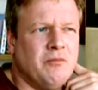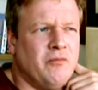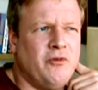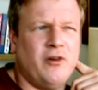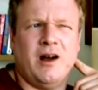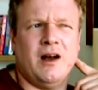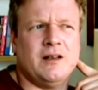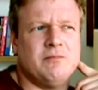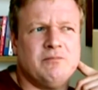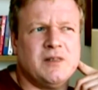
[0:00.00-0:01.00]
for our
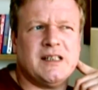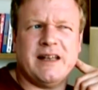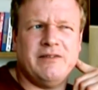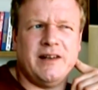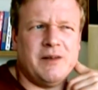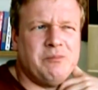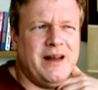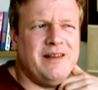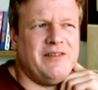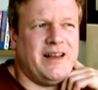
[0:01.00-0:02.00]
safety and
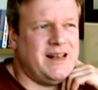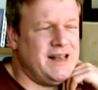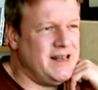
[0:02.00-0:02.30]
benefit.